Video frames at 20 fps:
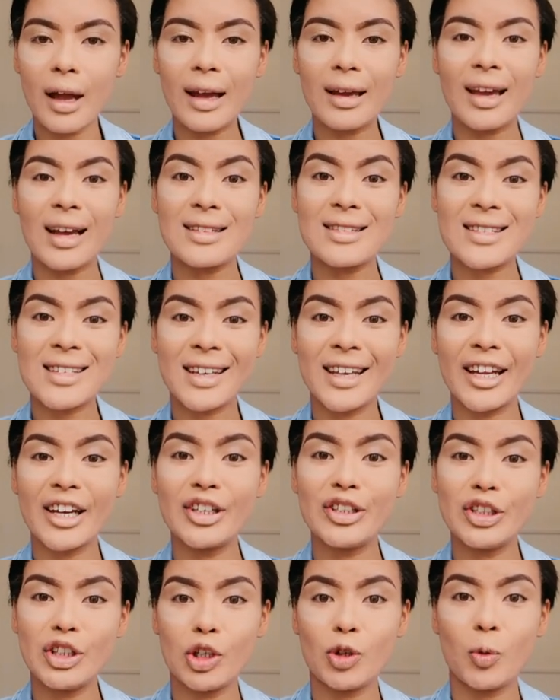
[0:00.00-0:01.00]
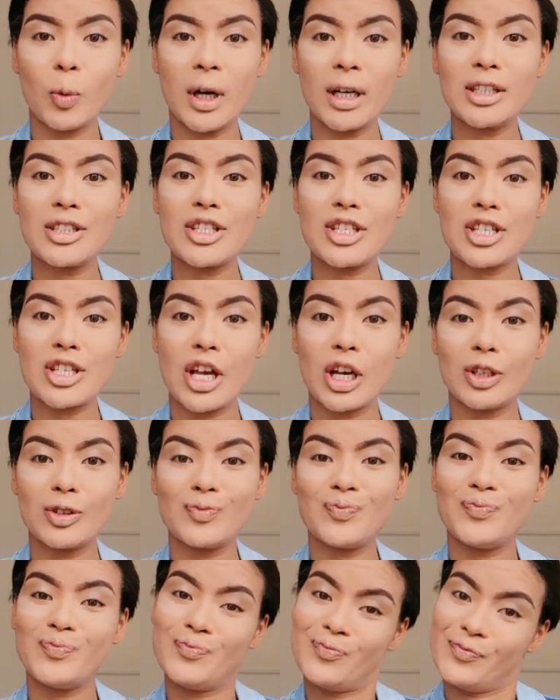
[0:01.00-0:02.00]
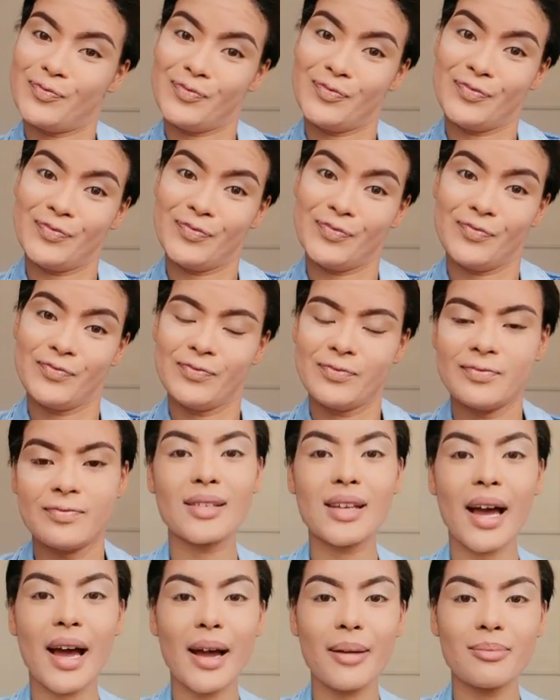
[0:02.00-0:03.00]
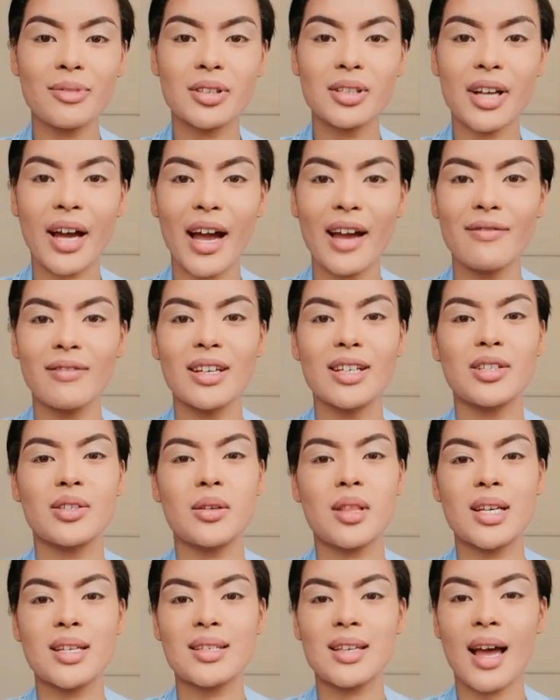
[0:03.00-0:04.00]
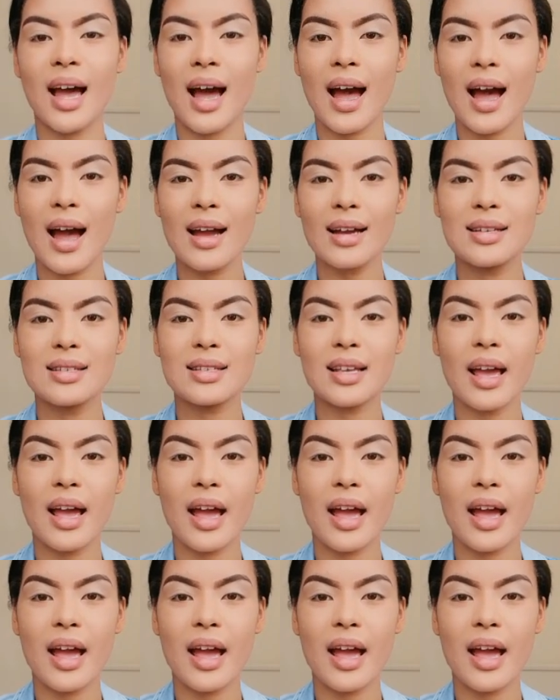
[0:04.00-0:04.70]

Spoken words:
I got to get a new one, so time to dive into these eyes.